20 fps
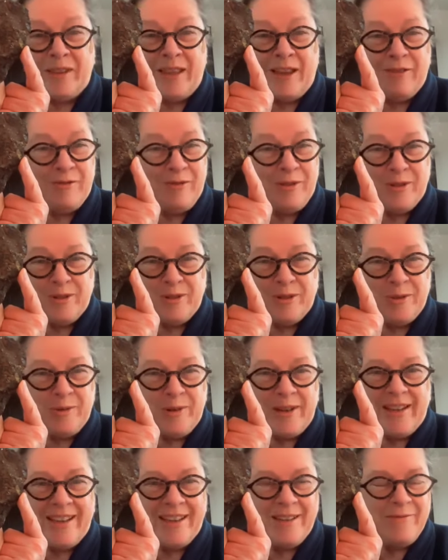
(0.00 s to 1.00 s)
that first
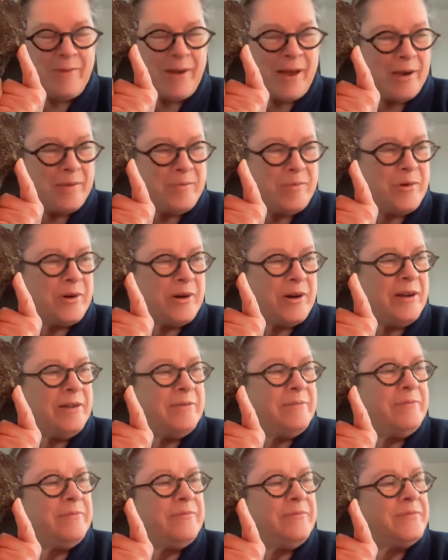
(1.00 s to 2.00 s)
week at Phalaborwa.